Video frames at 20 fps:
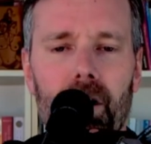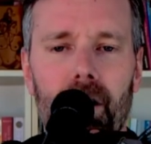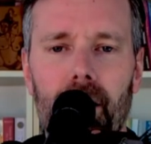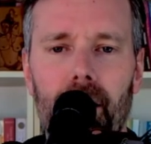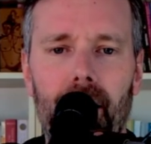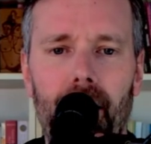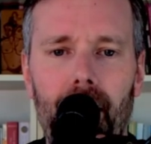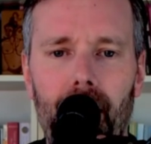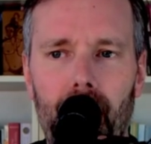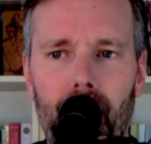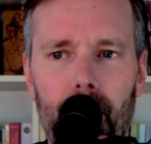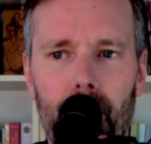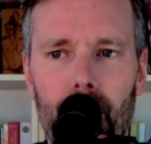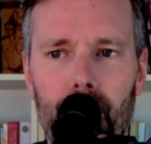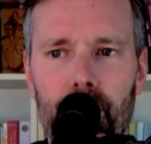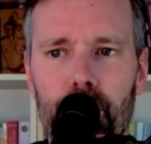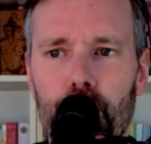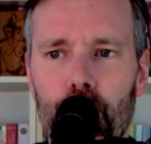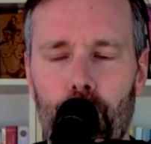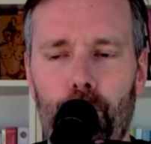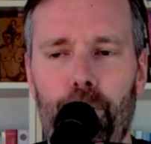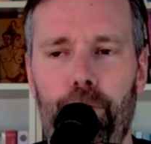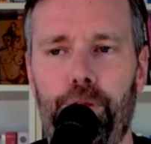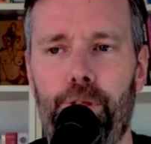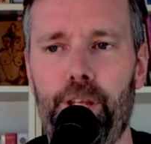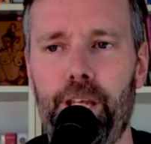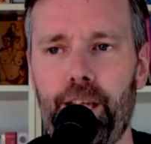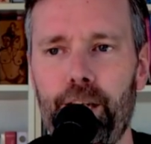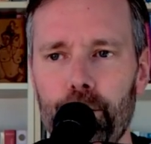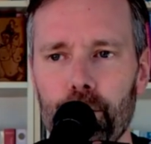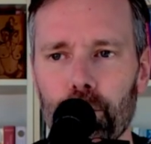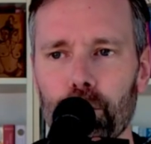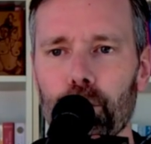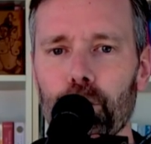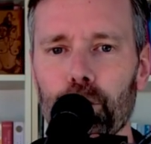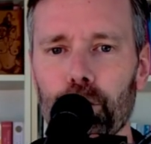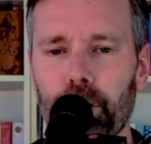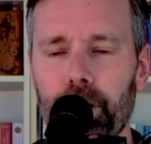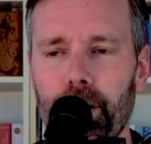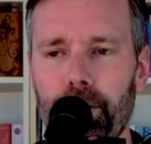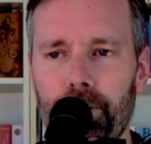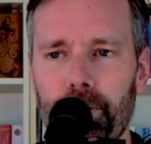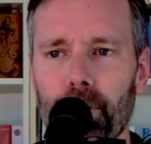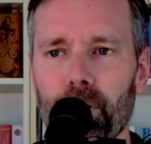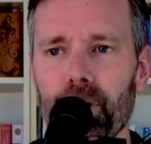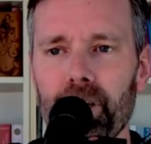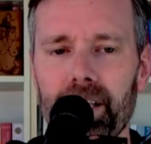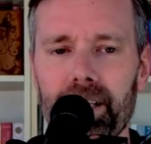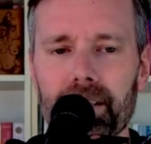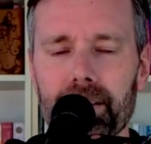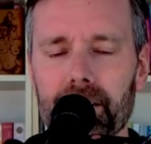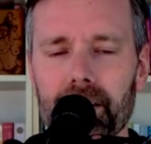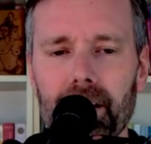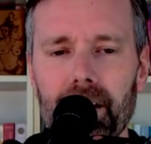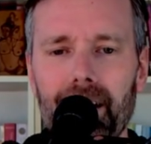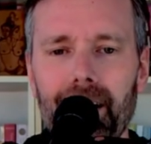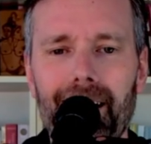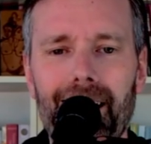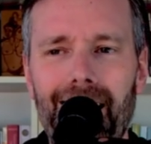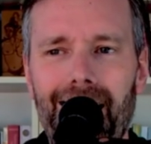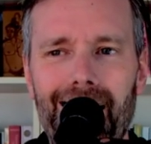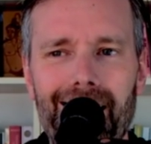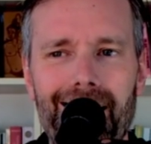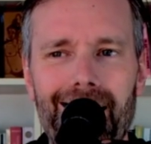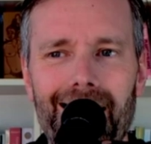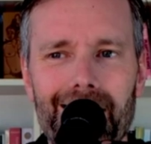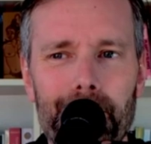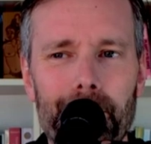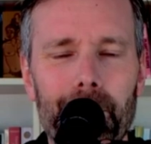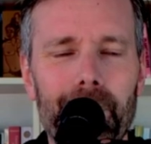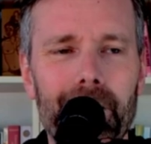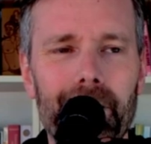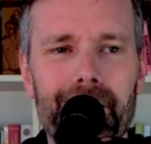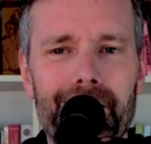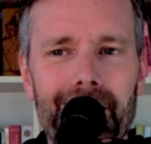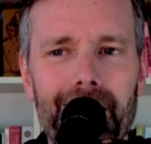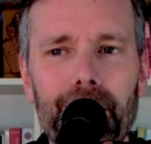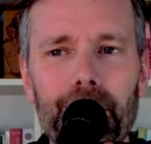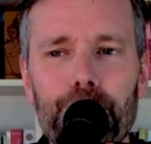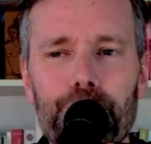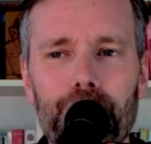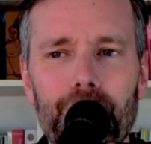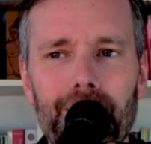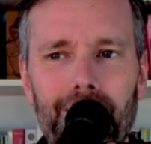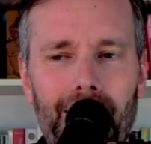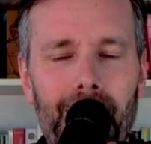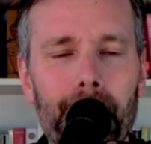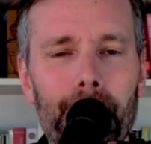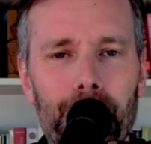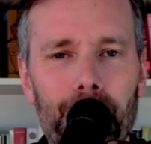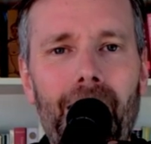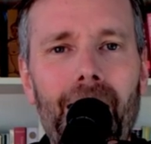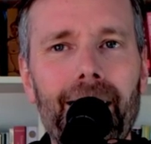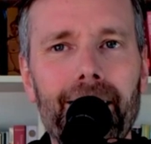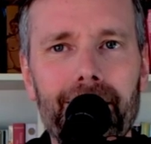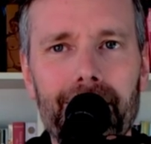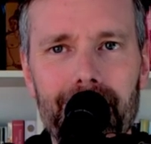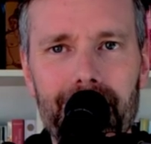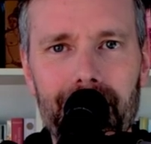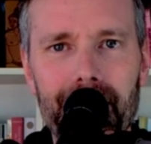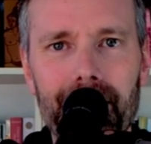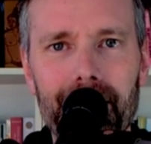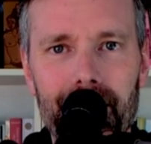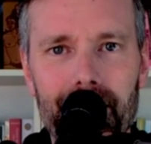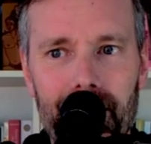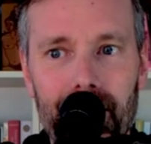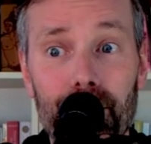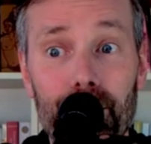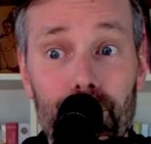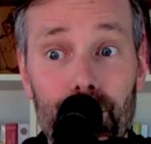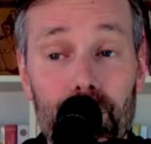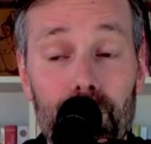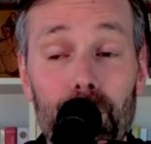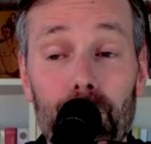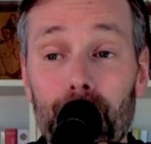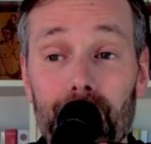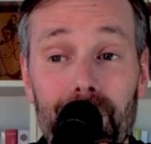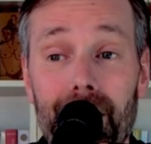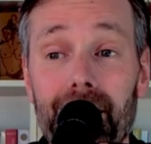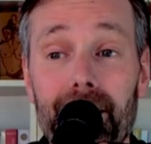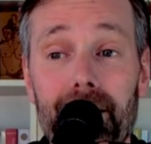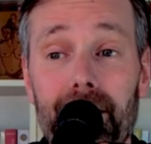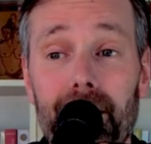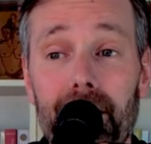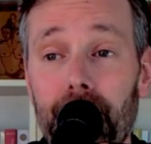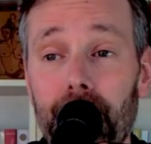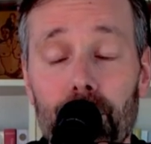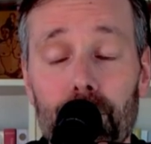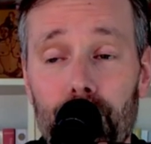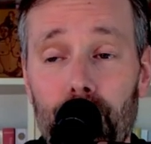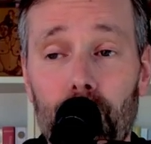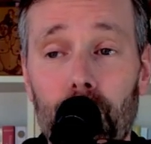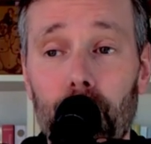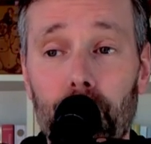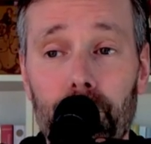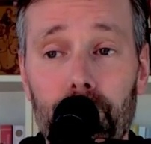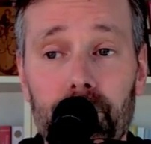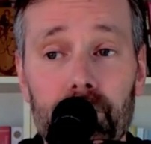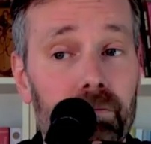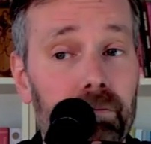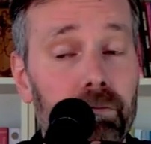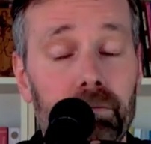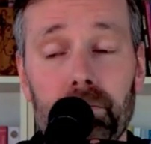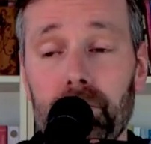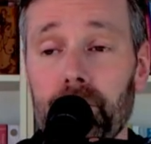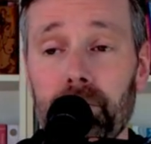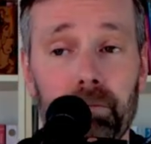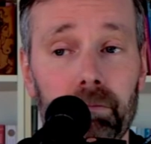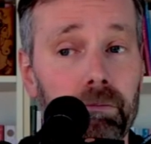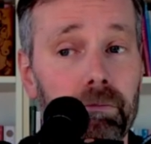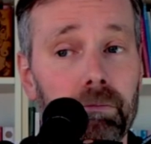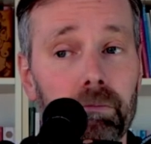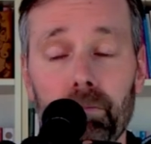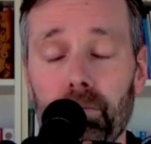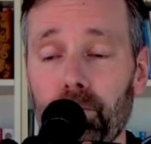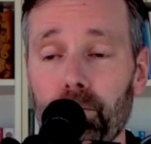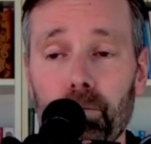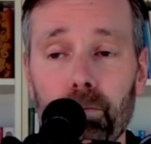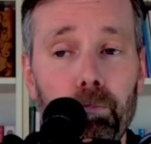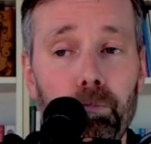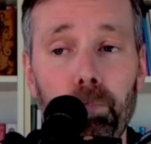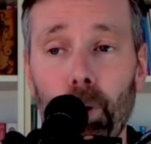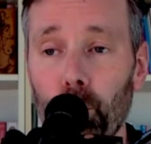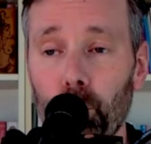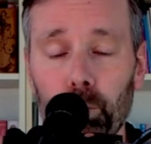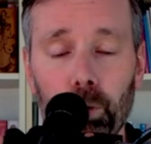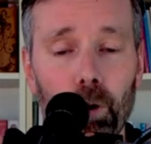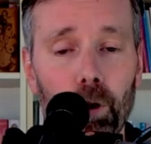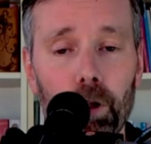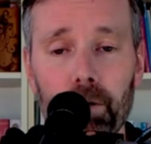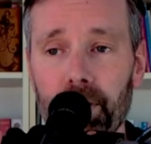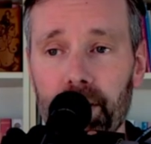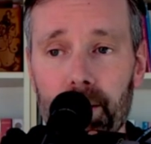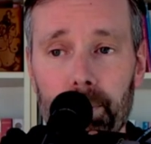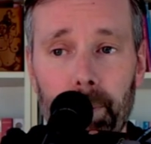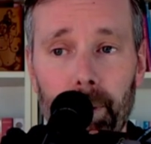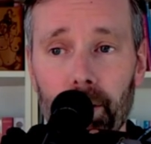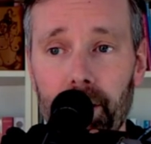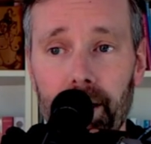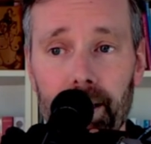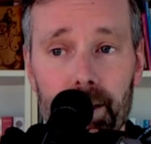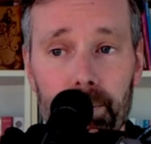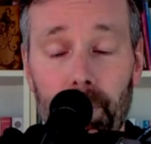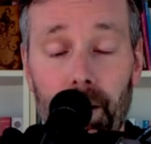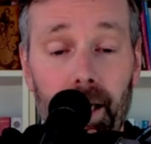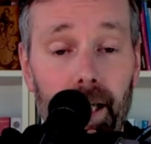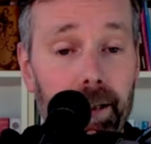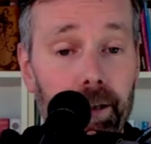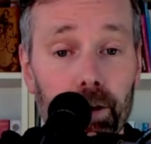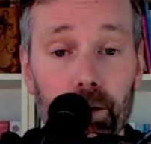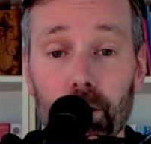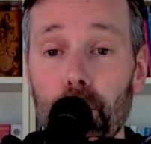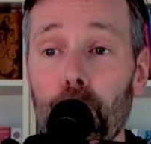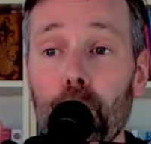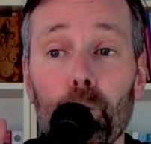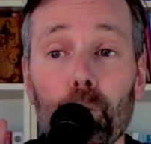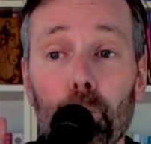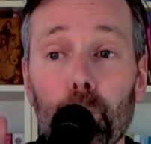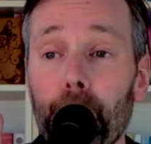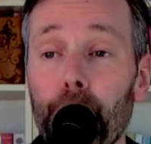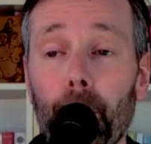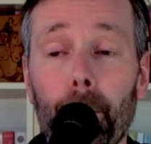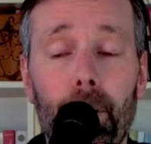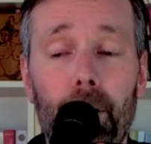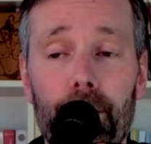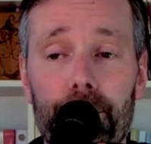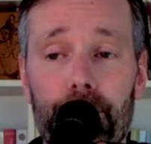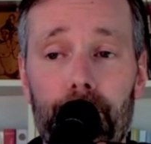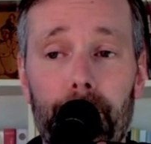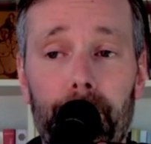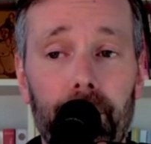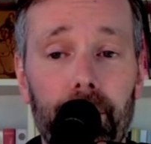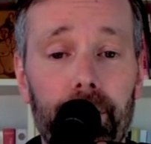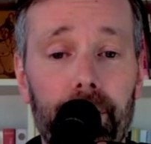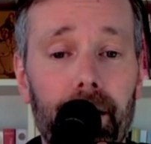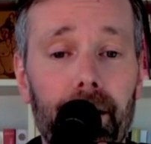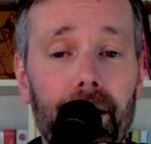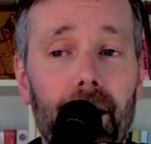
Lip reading: her early 30s and has been teaching and practicing since she was 18 years old. Boatload of experience behind her, real possibility.